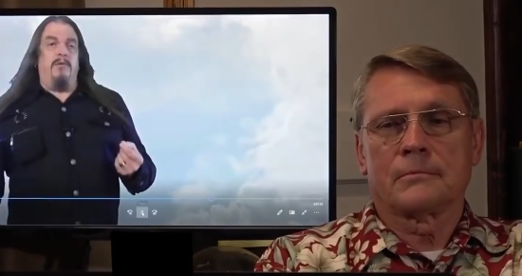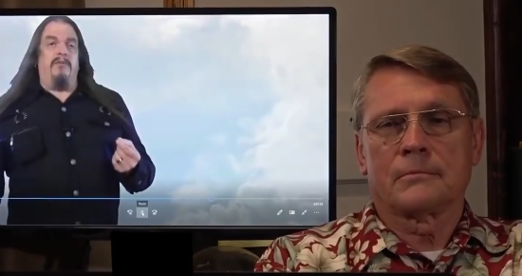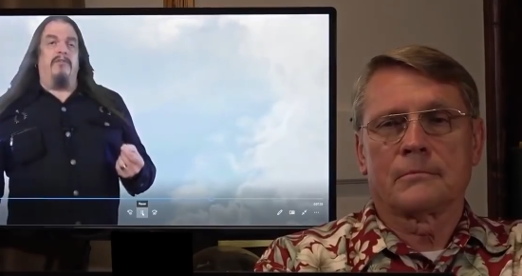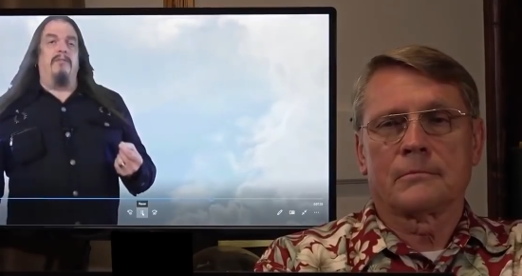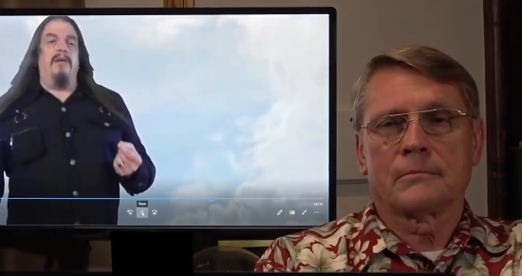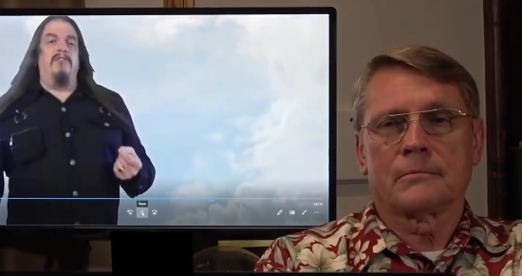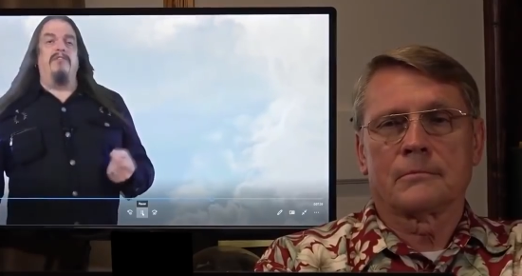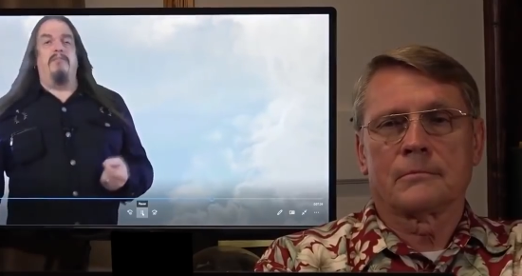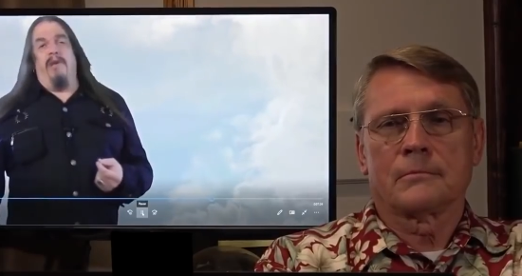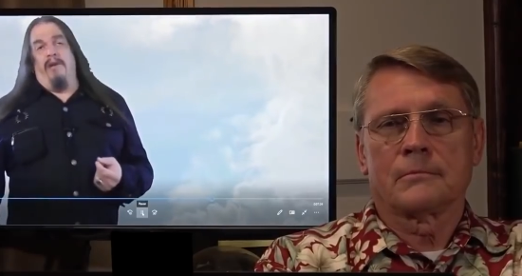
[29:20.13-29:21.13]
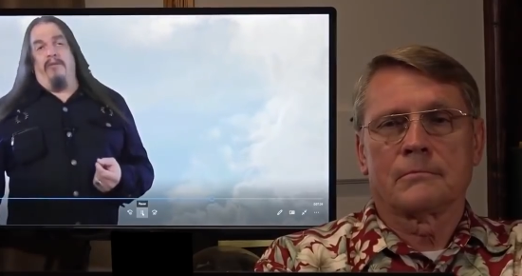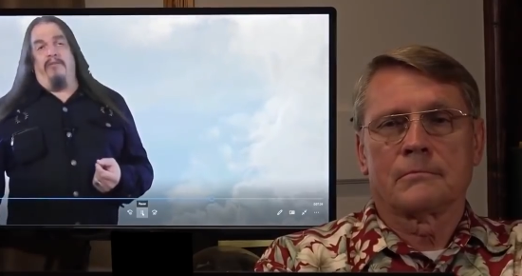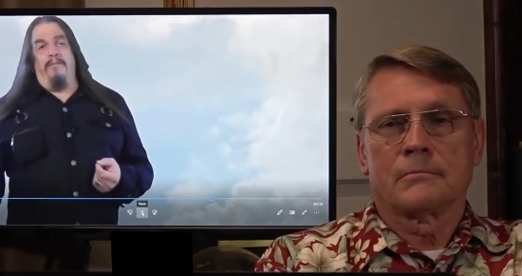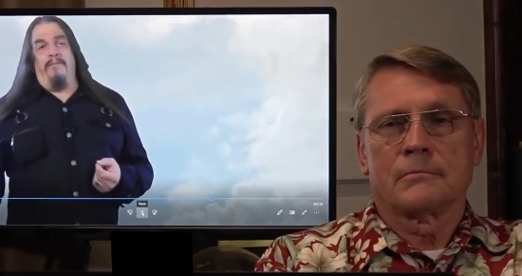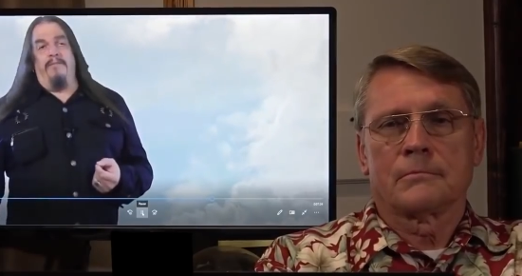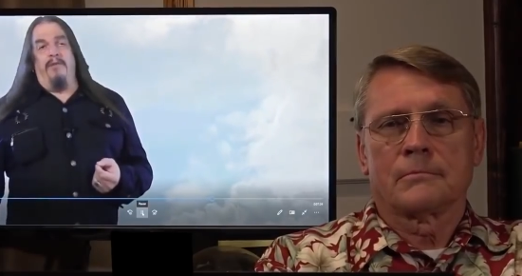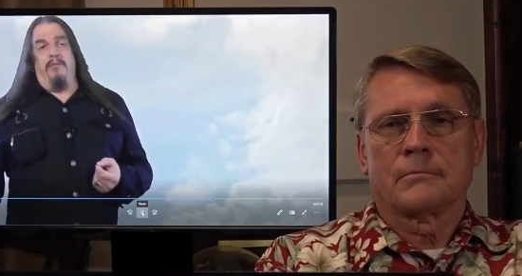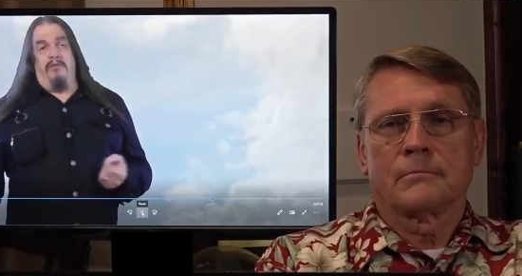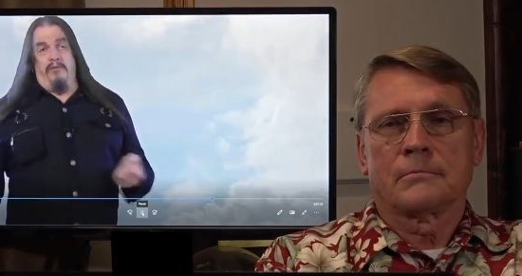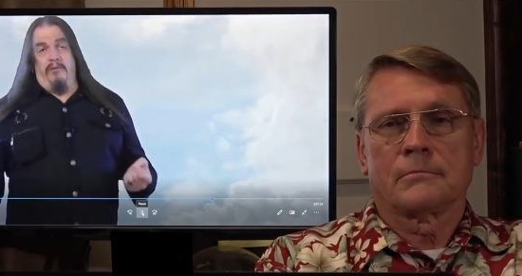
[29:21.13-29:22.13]
Speaker 1: You also mentioned bears,
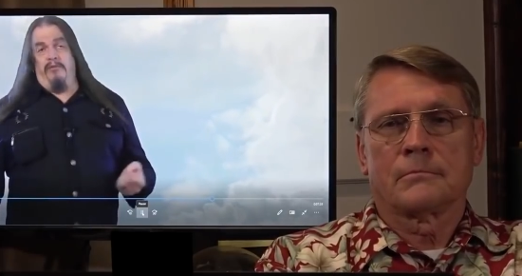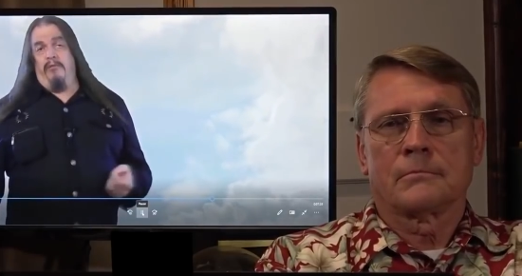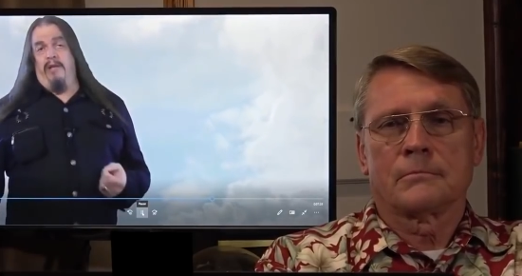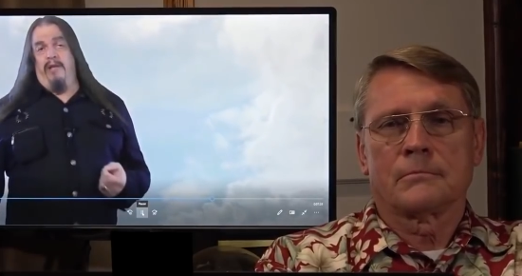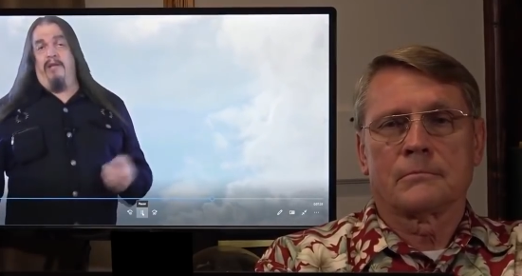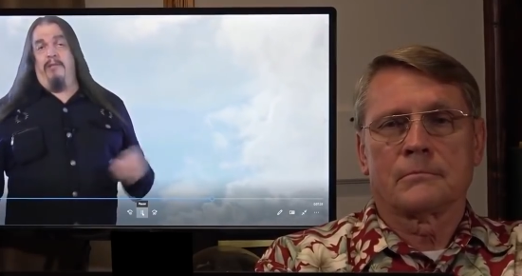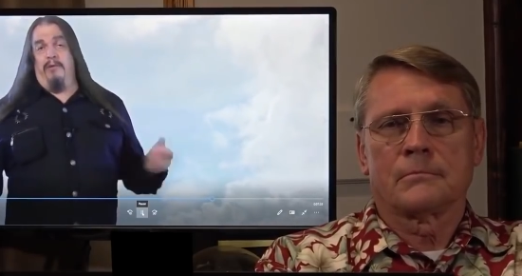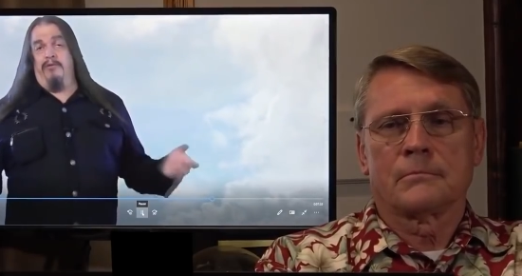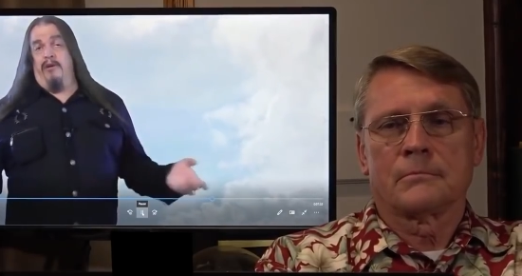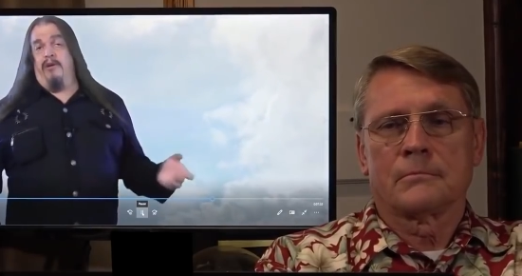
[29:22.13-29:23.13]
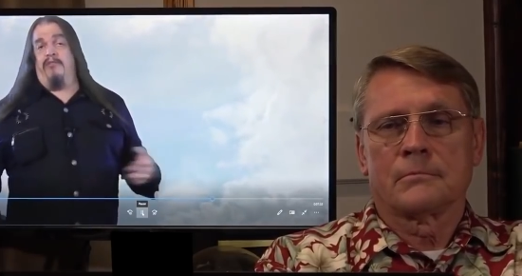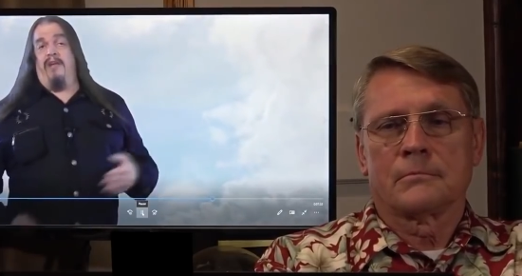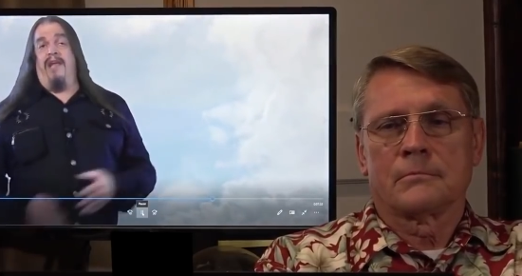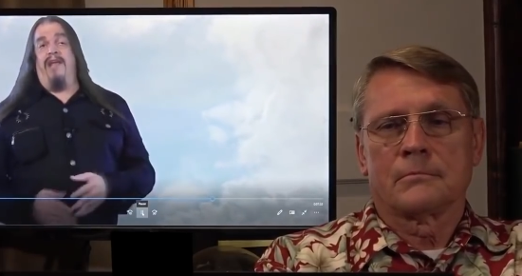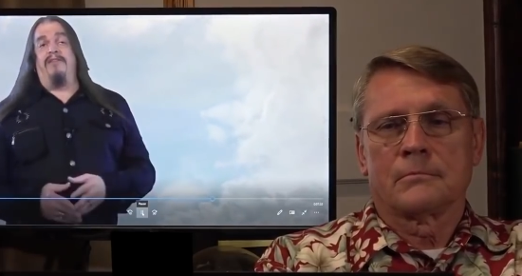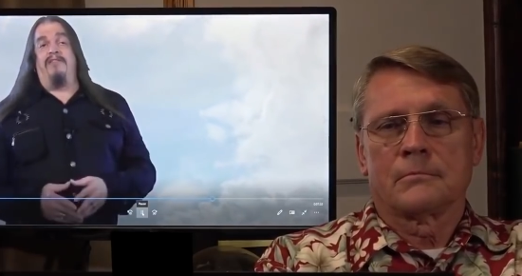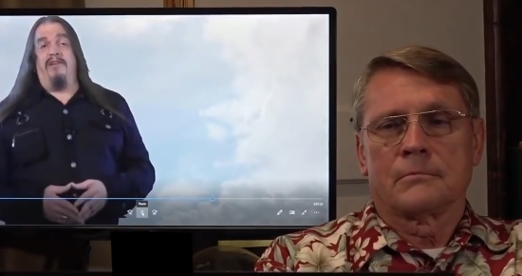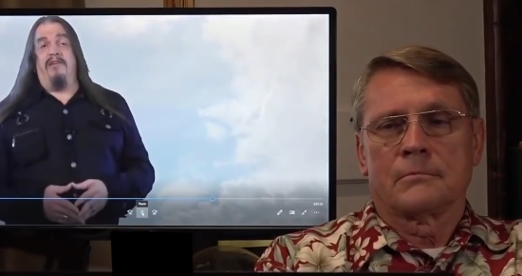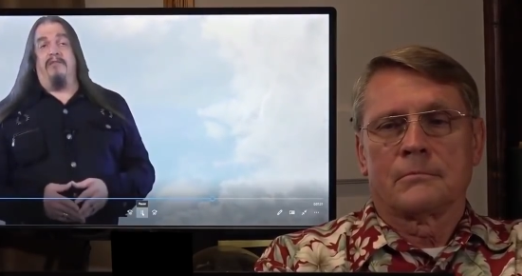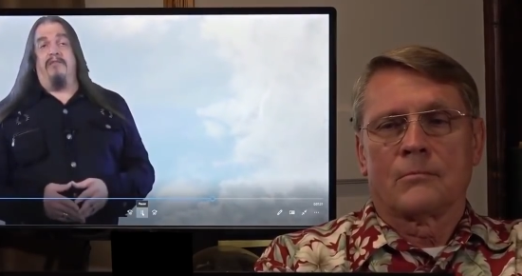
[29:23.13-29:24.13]
which are closely related to both dogs
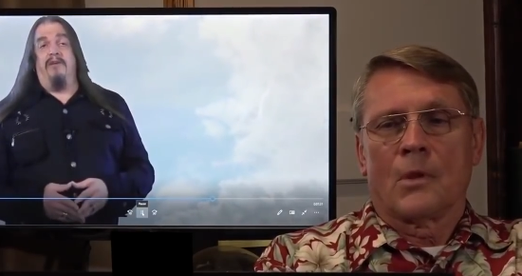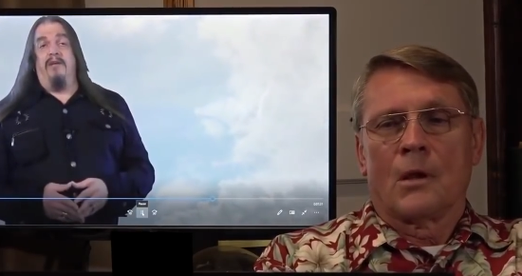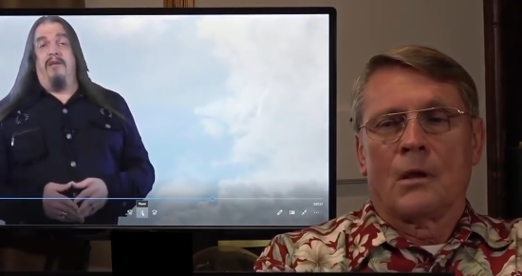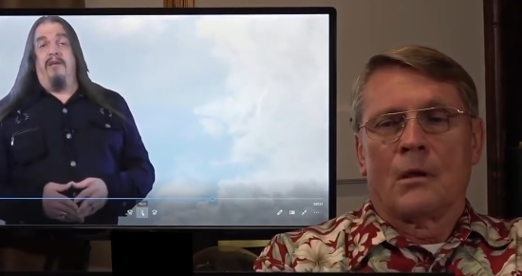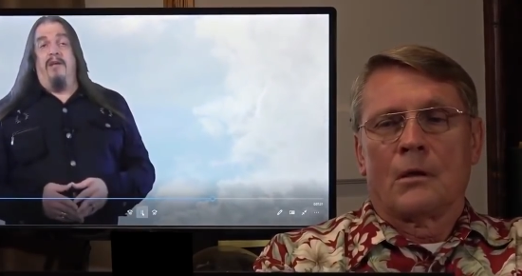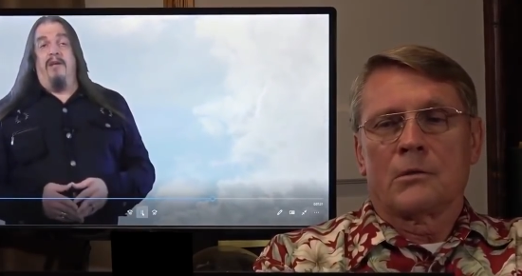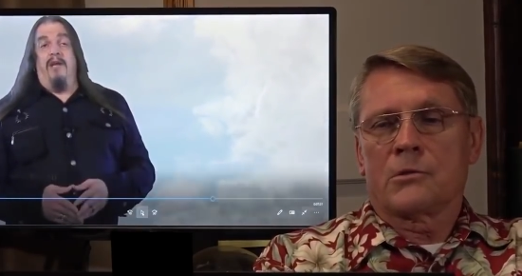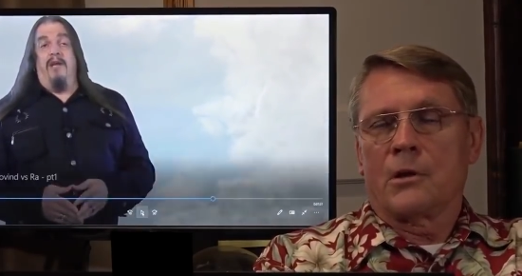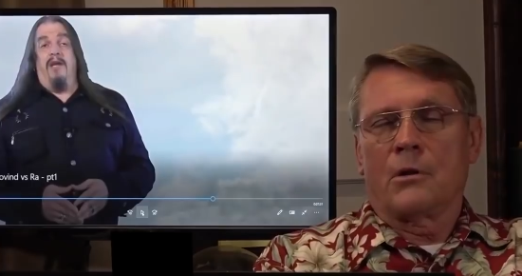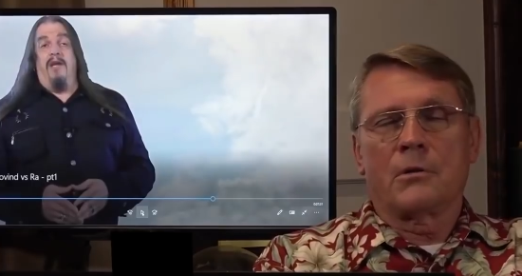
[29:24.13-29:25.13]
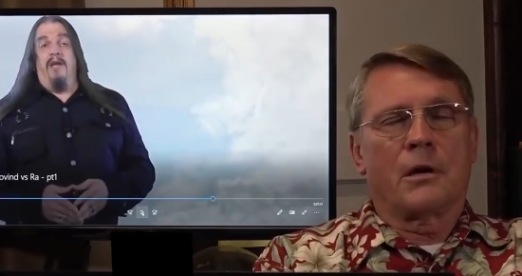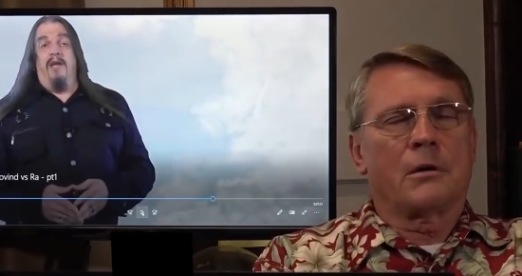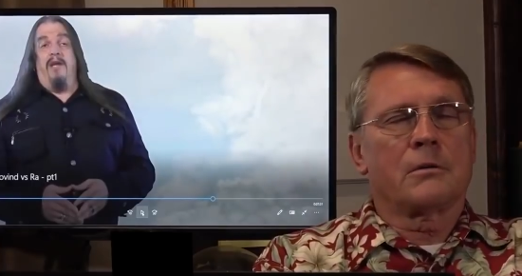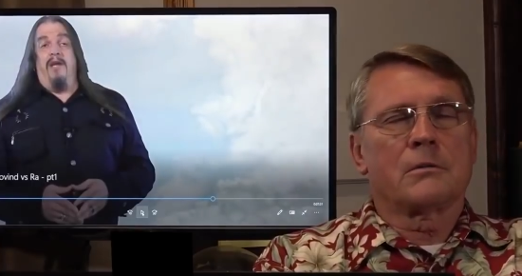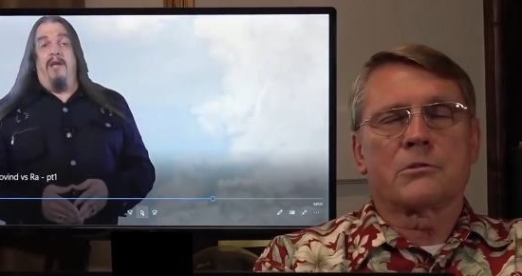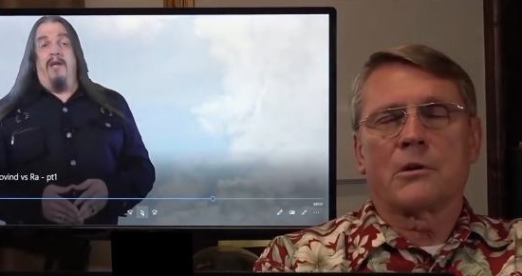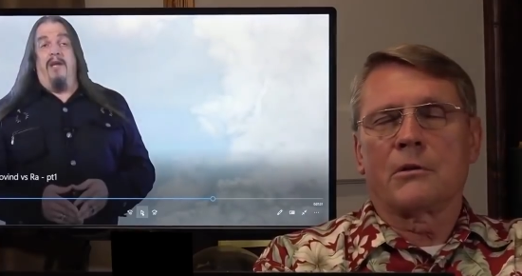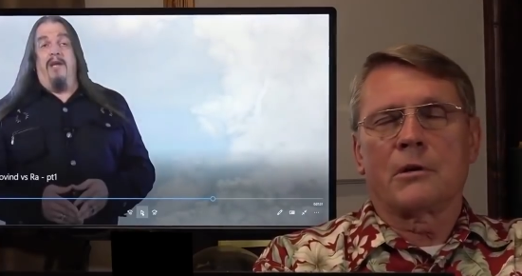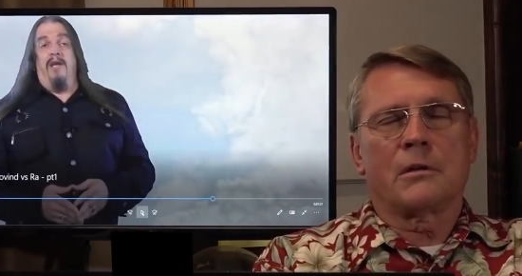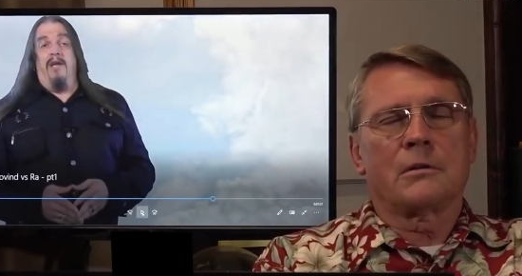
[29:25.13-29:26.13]
and seals.
Speaker 2: Slow down,
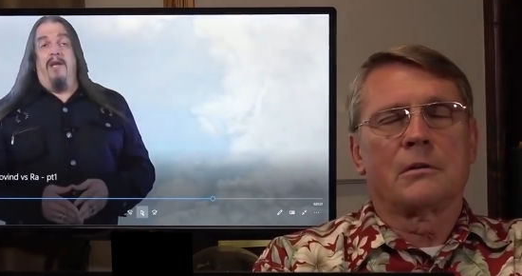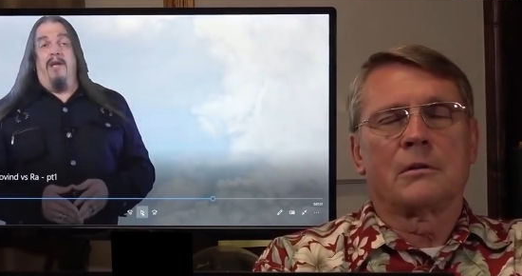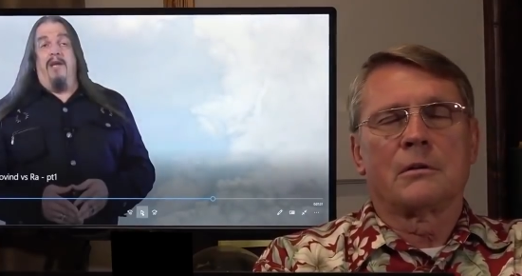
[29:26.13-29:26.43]
slow down.